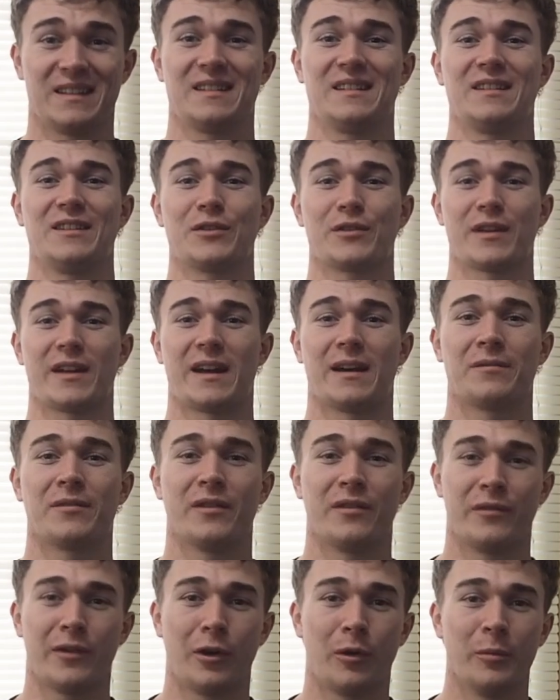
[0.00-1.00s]
year and a half of
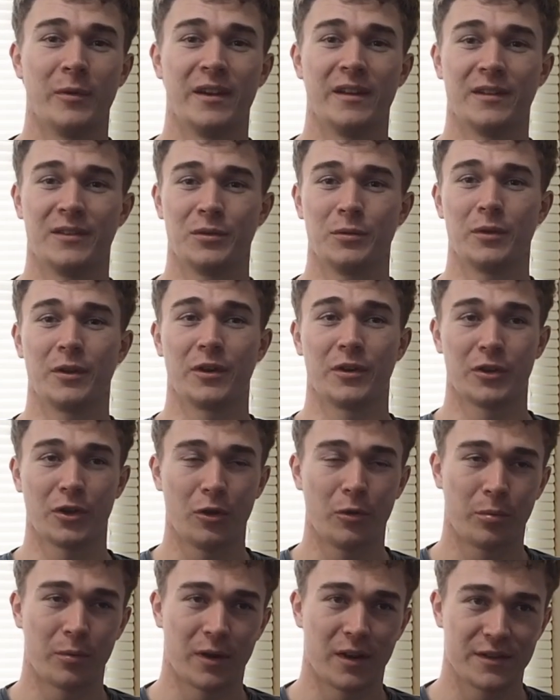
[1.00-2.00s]
development into a
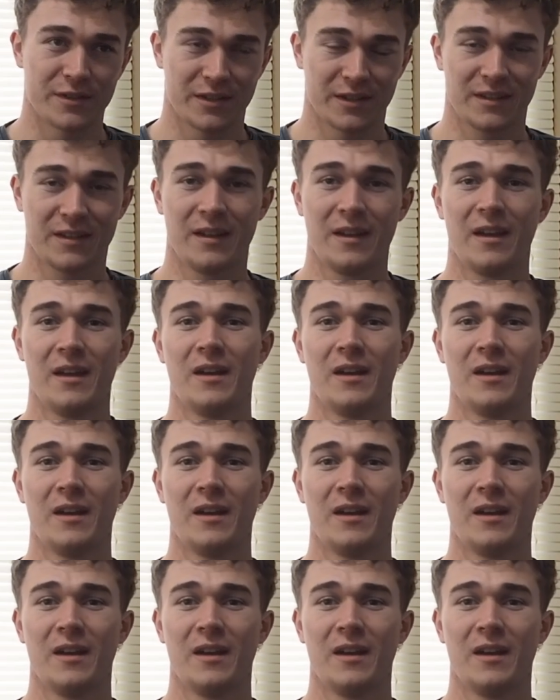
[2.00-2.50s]
Godot project,